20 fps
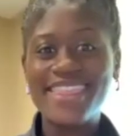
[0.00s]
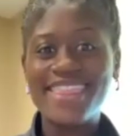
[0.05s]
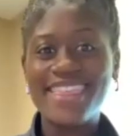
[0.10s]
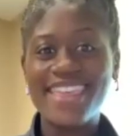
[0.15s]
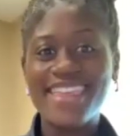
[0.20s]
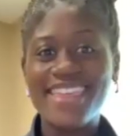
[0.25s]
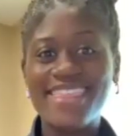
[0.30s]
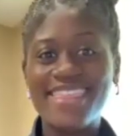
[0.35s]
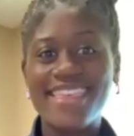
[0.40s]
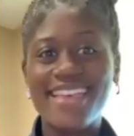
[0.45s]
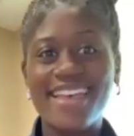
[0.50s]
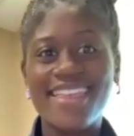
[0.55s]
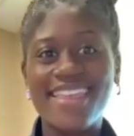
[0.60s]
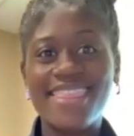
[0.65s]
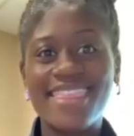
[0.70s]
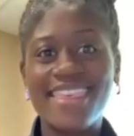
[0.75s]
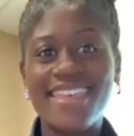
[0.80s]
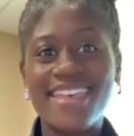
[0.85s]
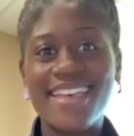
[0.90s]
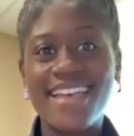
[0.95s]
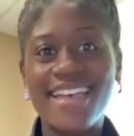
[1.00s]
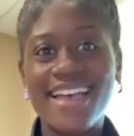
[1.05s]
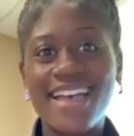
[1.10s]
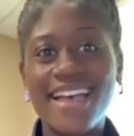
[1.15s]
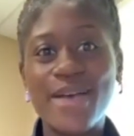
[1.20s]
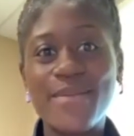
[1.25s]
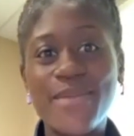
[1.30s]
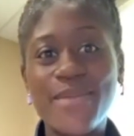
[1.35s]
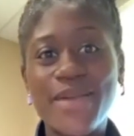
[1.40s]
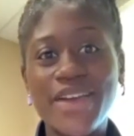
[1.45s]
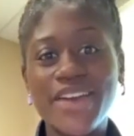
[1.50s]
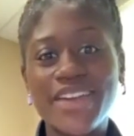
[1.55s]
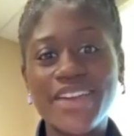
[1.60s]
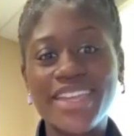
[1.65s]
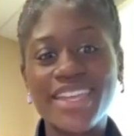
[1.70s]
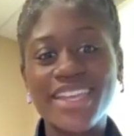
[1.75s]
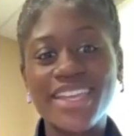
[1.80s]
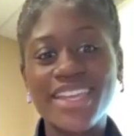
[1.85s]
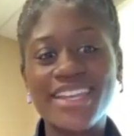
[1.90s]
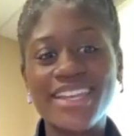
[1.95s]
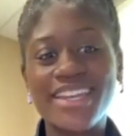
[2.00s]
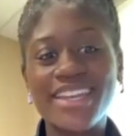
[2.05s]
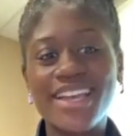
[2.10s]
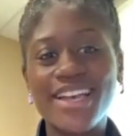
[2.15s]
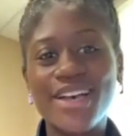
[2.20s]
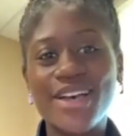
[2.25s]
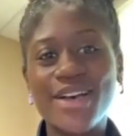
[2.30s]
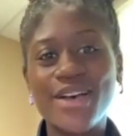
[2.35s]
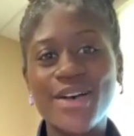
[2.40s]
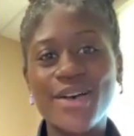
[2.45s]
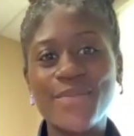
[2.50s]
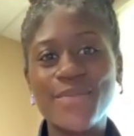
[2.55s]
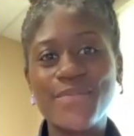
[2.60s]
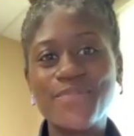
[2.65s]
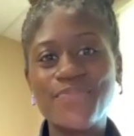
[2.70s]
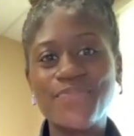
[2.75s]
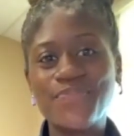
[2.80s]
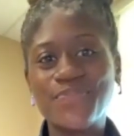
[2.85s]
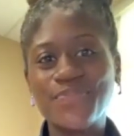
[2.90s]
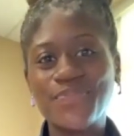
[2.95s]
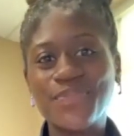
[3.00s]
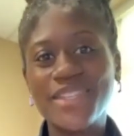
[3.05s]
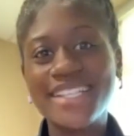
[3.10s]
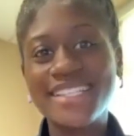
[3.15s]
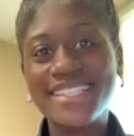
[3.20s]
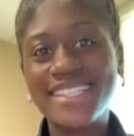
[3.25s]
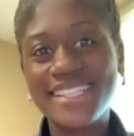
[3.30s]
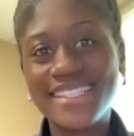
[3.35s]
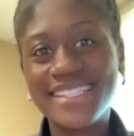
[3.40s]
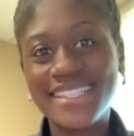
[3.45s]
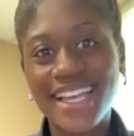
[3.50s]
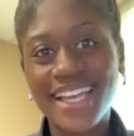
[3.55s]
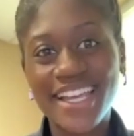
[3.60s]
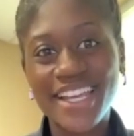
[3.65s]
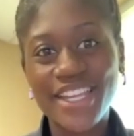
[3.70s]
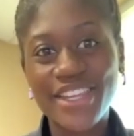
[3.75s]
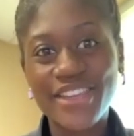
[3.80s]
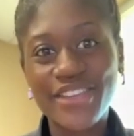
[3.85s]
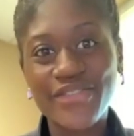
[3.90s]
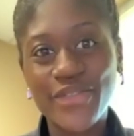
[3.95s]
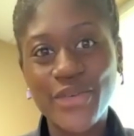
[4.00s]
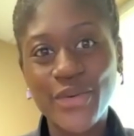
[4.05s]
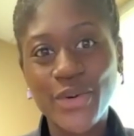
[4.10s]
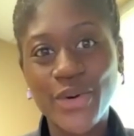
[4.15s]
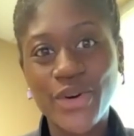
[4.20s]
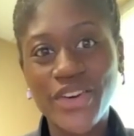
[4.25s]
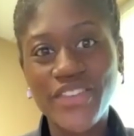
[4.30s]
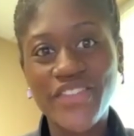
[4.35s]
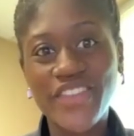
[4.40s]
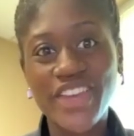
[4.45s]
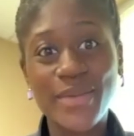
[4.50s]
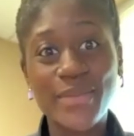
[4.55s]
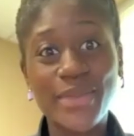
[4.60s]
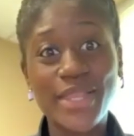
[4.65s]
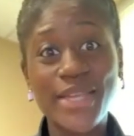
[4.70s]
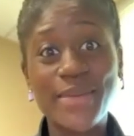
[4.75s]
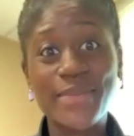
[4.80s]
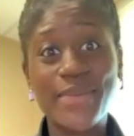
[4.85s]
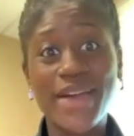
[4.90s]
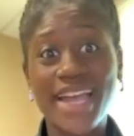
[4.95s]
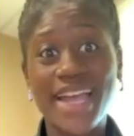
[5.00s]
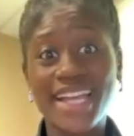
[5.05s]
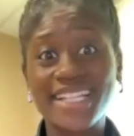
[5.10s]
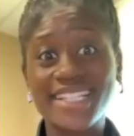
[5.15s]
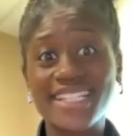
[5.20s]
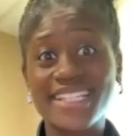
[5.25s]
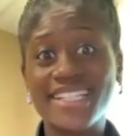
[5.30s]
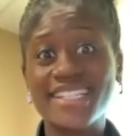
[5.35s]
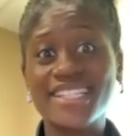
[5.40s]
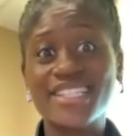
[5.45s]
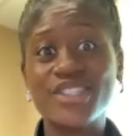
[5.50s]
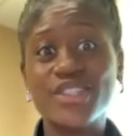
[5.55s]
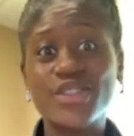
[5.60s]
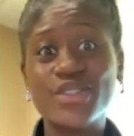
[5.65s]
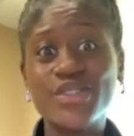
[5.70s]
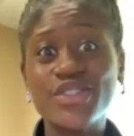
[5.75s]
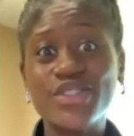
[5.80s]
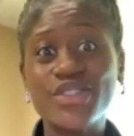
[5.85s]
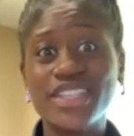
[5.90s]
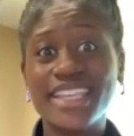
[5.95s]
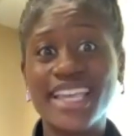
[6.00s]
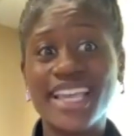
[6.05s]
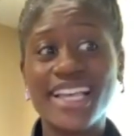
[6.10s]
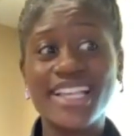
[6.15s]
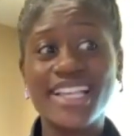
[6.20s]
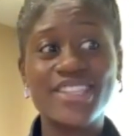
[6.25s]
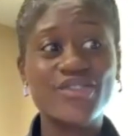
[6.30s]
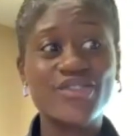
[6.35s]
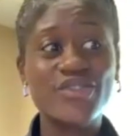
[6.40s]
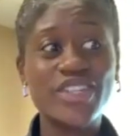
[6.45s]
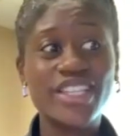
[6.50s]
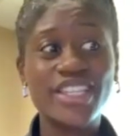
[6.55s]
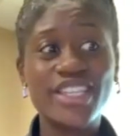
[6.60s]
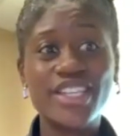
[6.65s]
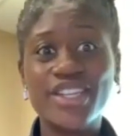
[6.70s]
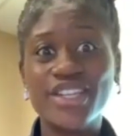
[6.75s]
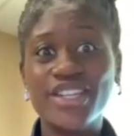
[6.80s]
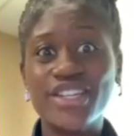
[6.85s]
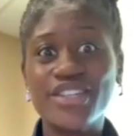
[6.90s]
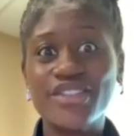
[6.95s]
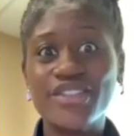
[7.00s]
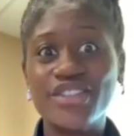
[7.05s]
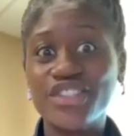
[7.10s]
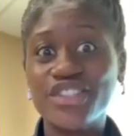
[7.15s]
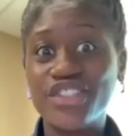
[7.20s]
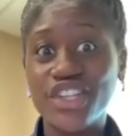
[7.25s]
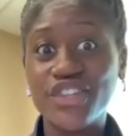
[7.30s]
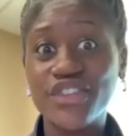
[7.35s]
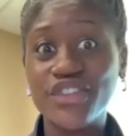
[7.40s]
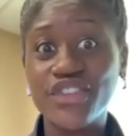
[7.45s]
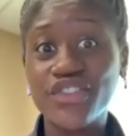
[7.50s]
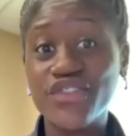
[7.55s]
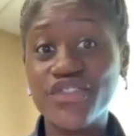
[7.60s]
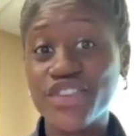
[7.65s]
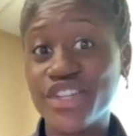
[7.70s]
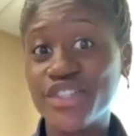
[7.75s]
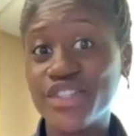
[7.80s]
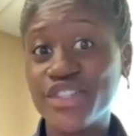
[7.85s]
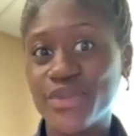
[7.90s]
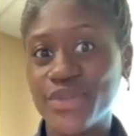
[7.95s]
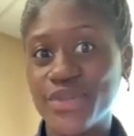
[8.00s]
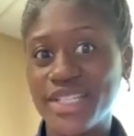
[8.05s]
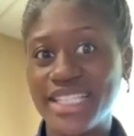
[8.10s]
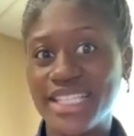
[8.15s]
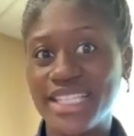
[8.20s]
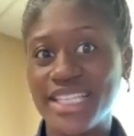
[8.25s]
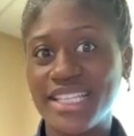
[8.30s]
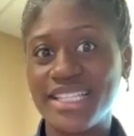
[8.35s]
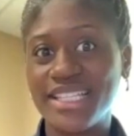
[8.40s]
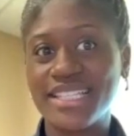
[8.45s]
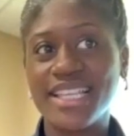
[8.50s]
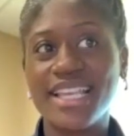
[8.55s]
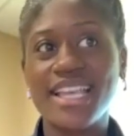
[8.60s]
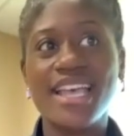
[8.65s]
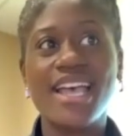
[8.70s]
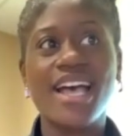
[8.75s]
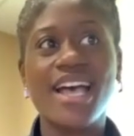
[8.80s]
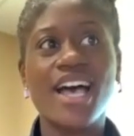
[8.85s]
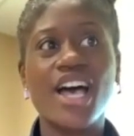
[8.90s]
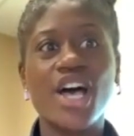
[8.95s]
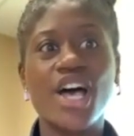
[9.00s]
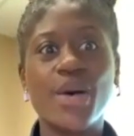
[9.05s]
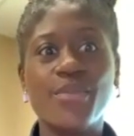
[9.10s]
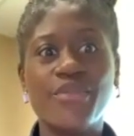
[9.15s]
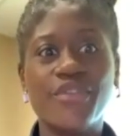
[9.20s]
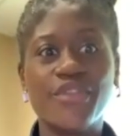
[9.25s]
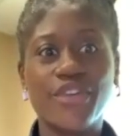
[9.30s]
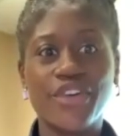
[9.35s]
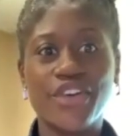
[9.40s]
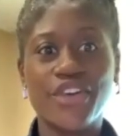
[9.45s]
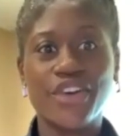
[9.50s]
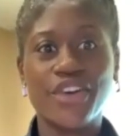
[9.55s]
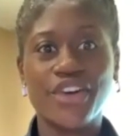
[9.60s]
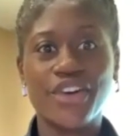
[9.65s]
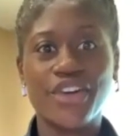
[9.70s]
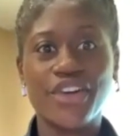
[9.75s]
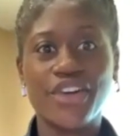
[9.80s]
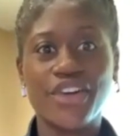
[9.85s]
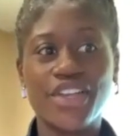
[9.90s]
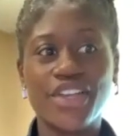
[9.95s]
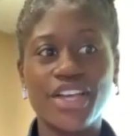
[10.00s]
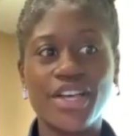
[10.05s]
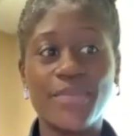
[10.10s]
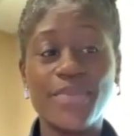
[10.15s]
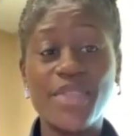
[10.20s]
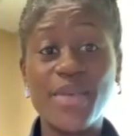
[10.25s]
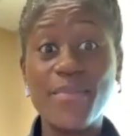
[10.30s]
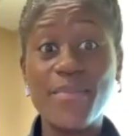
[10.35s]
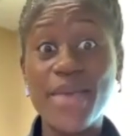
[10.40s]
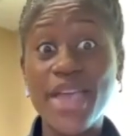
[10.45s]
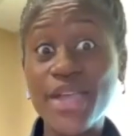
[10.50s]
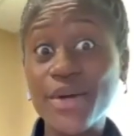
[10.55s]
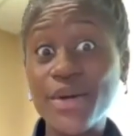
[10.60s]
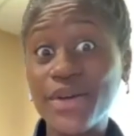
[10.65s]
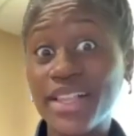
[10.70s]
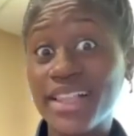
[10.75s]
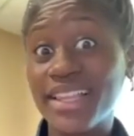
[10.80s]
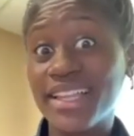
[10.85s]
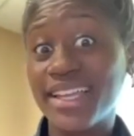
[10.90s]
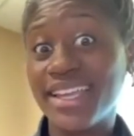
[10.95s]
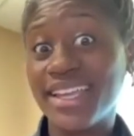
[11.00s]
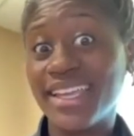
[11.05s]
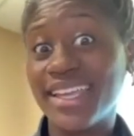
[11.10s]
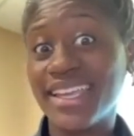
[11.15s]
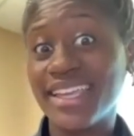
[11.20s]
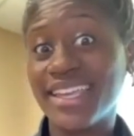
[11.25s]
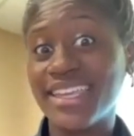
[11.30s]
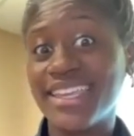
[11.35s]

think that the American Society for Family Practice usually has really good general resources for GERD. The Mayo Clinic,